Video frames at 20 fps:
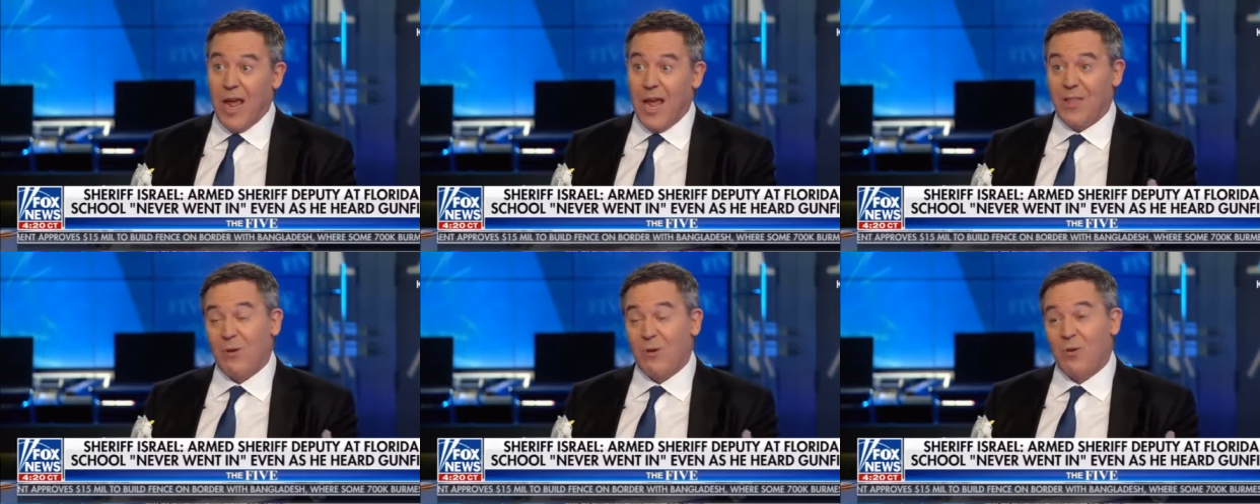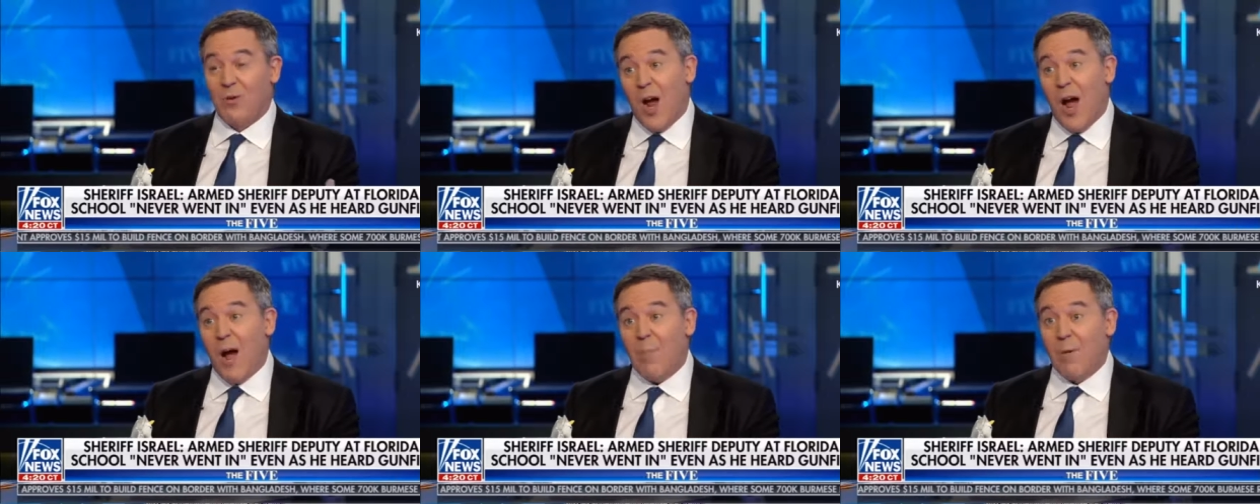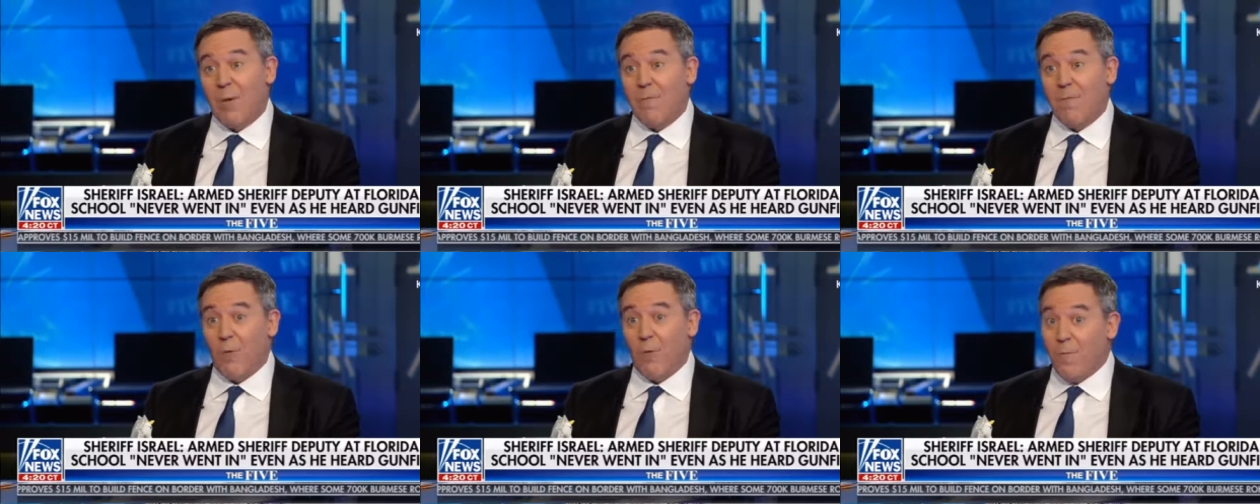and their
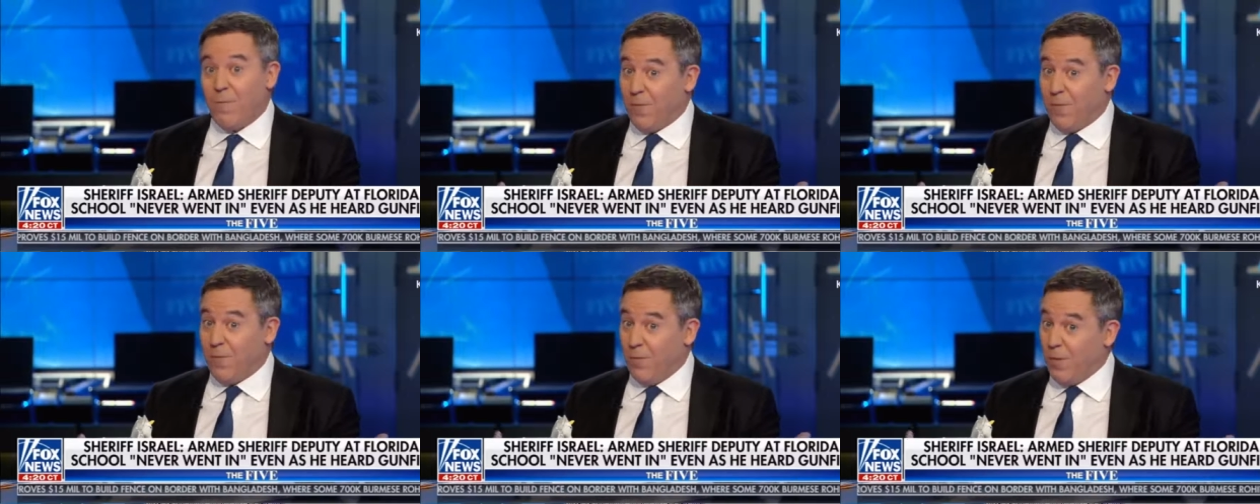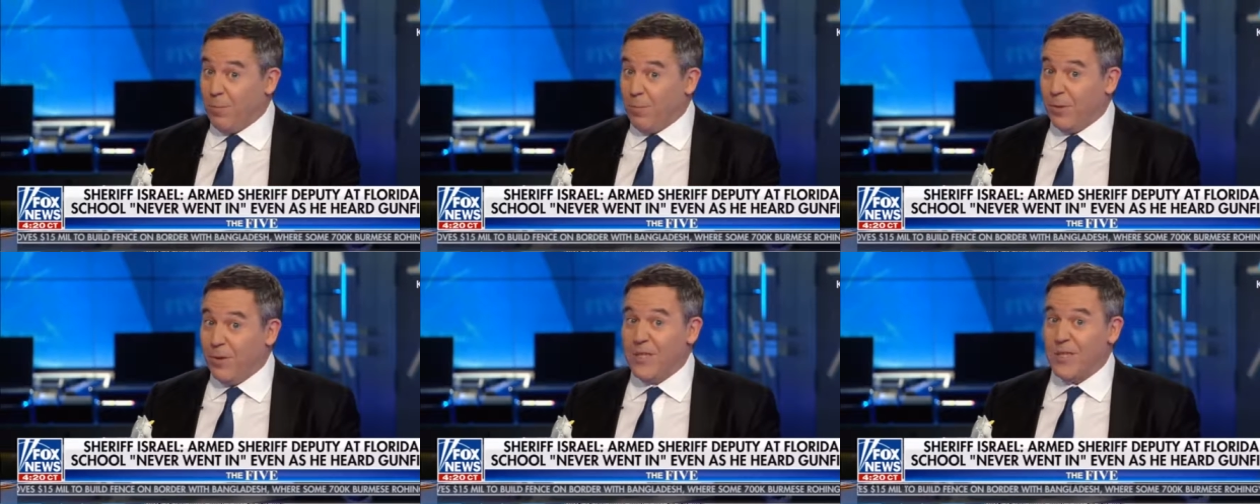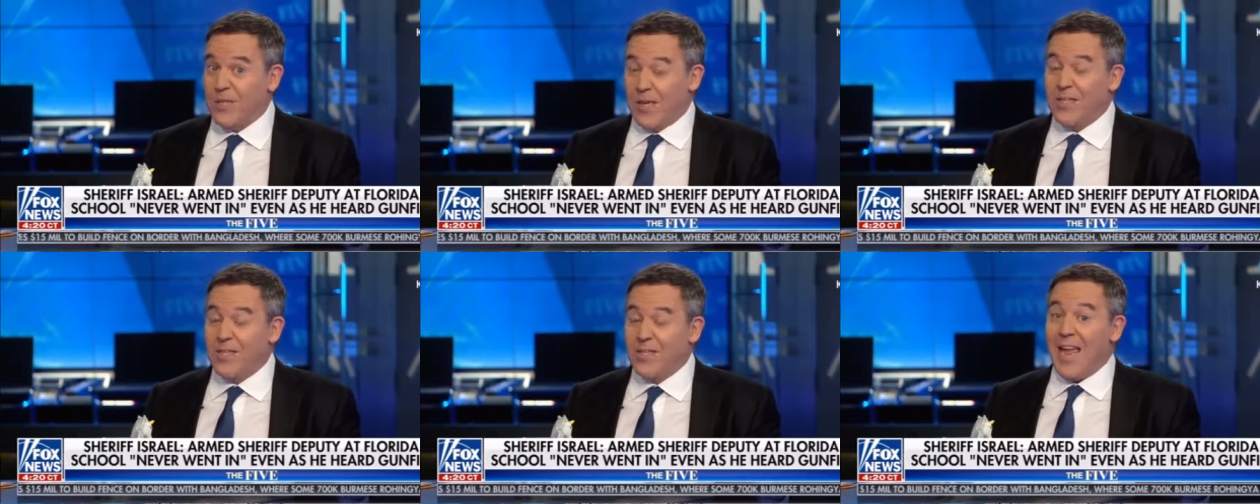job and for the
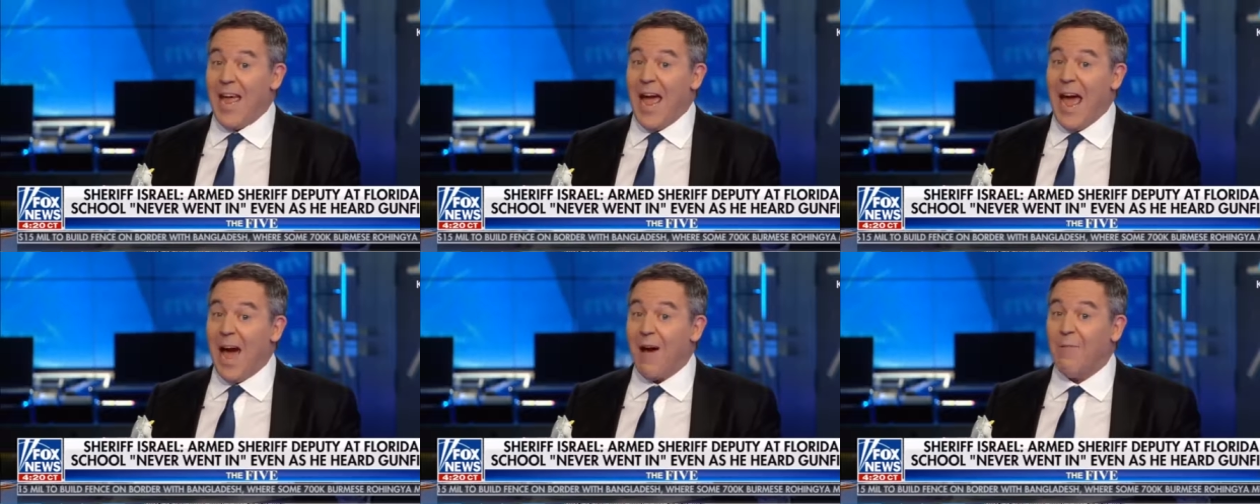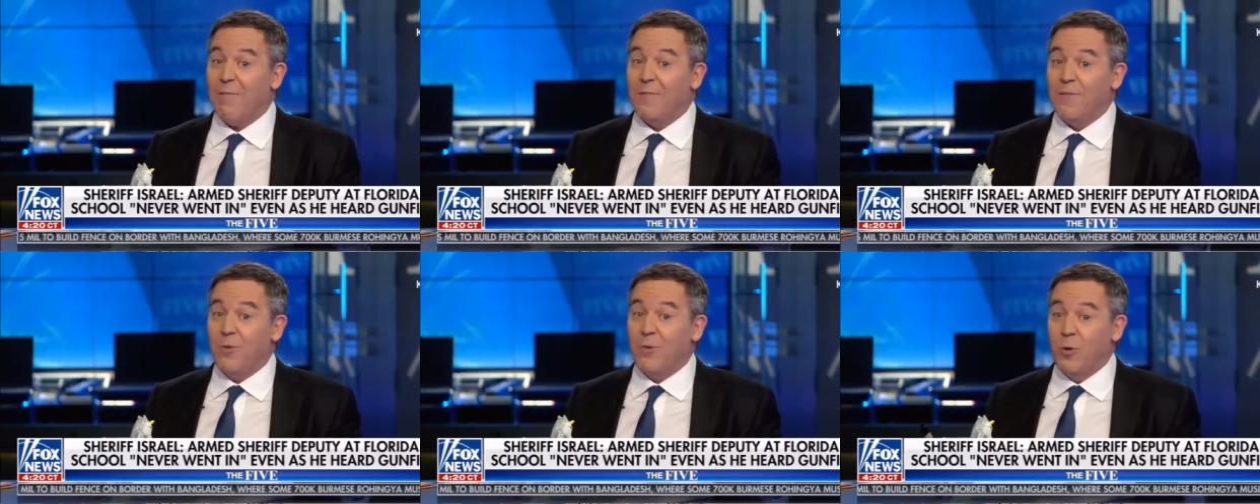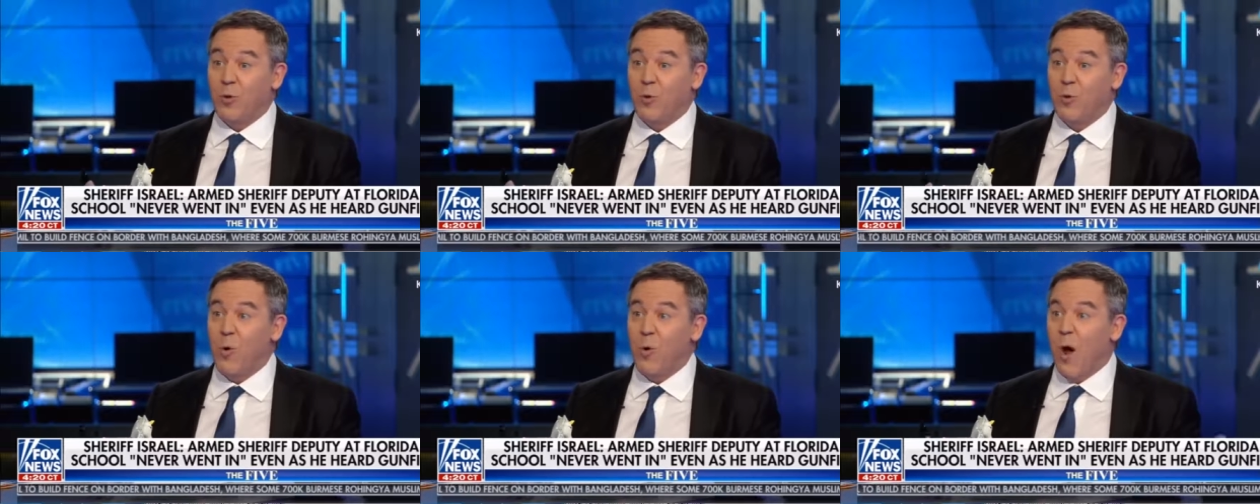police is they have
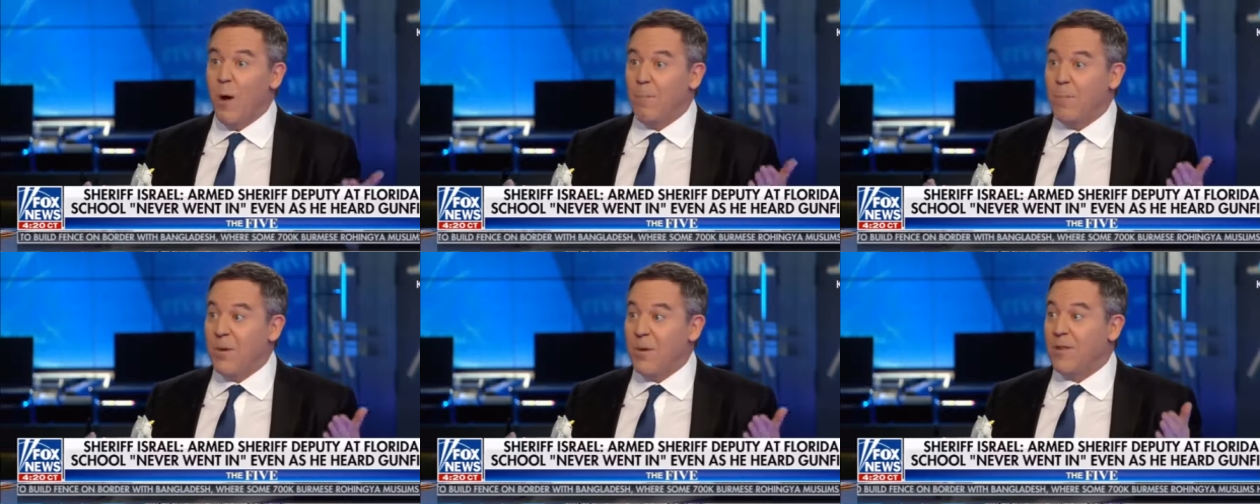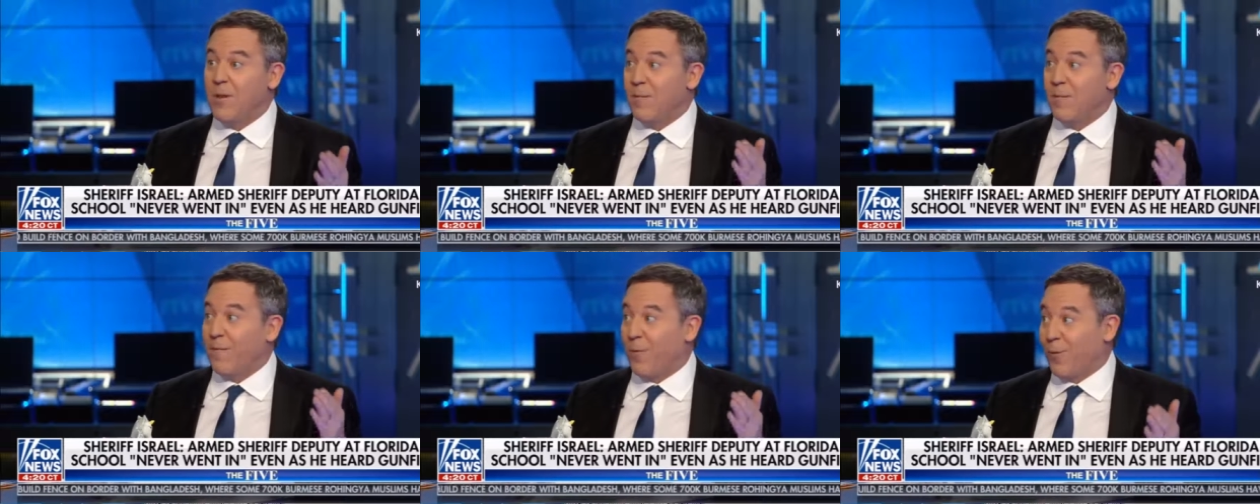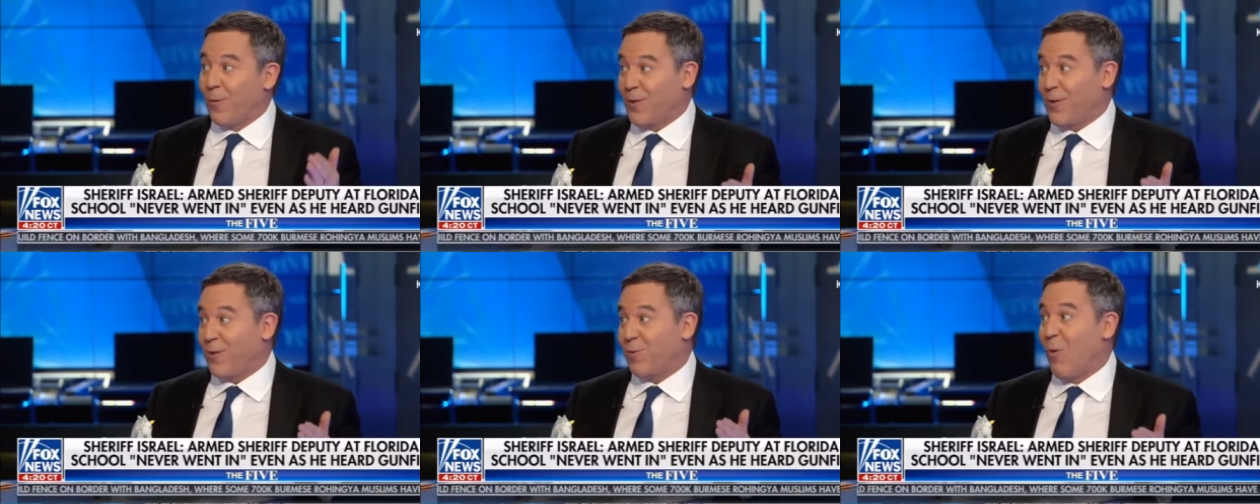to be the
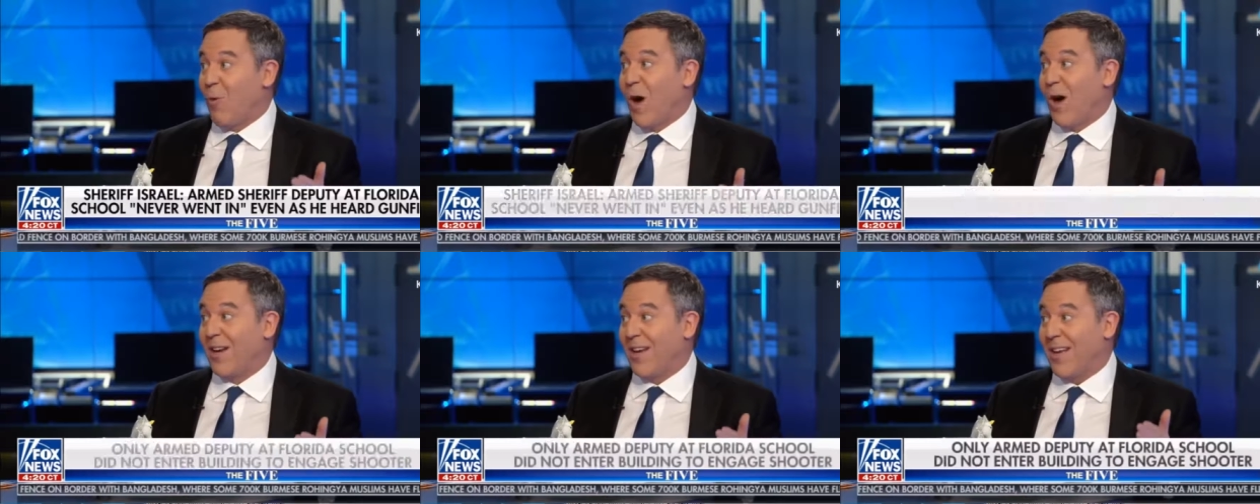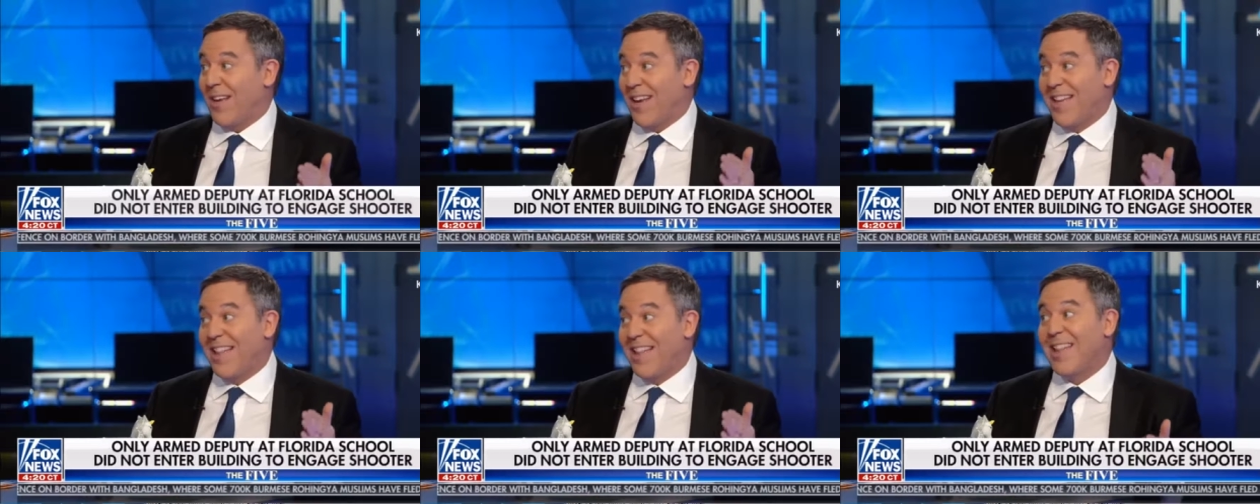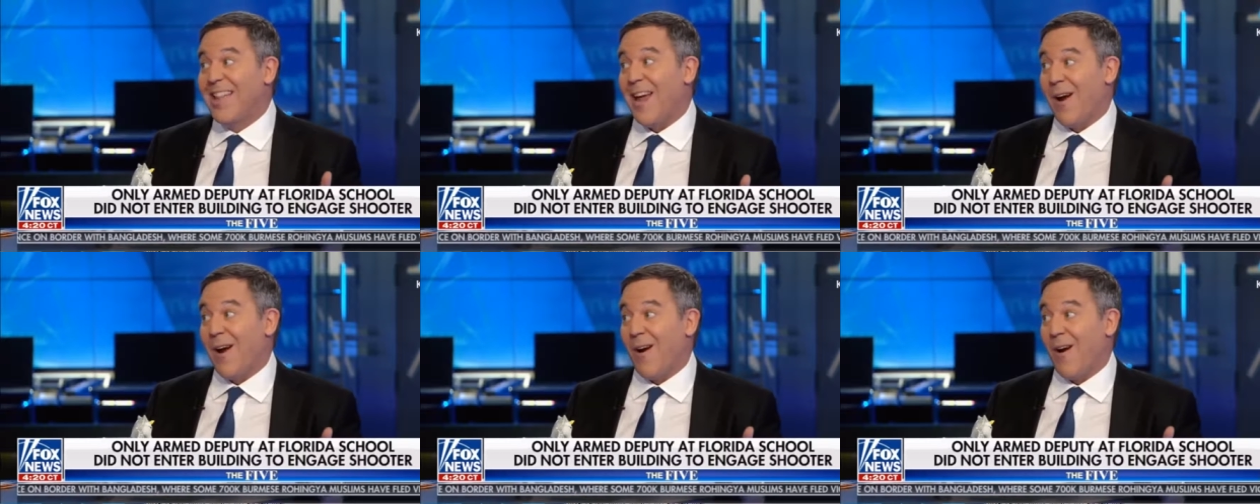first one
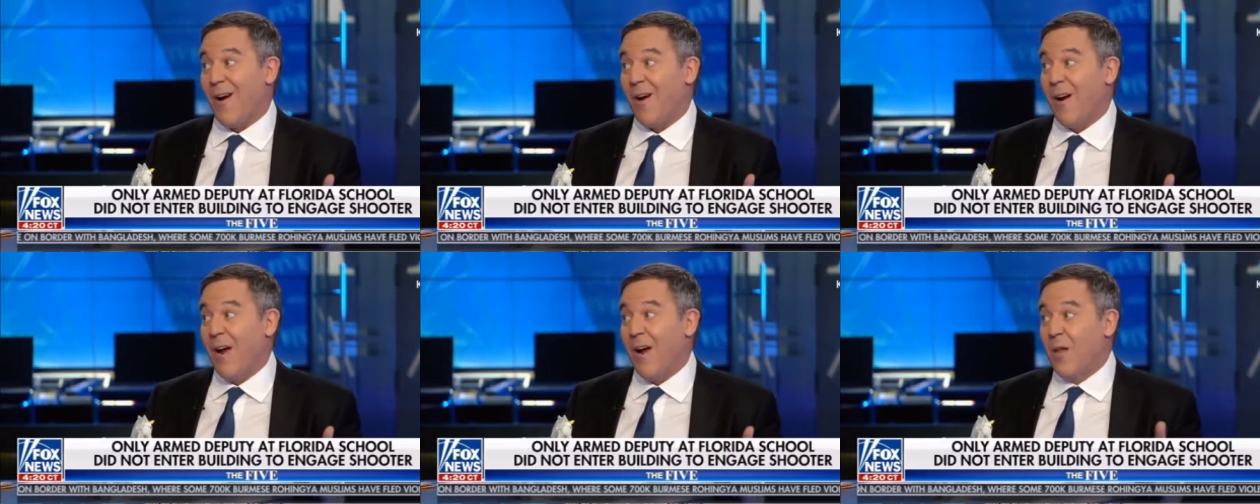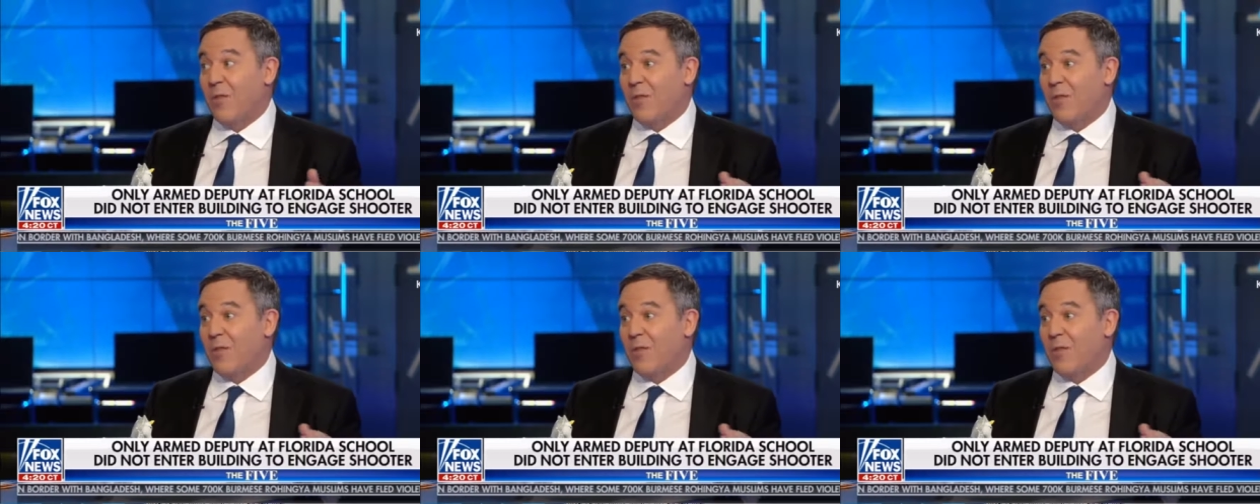in there.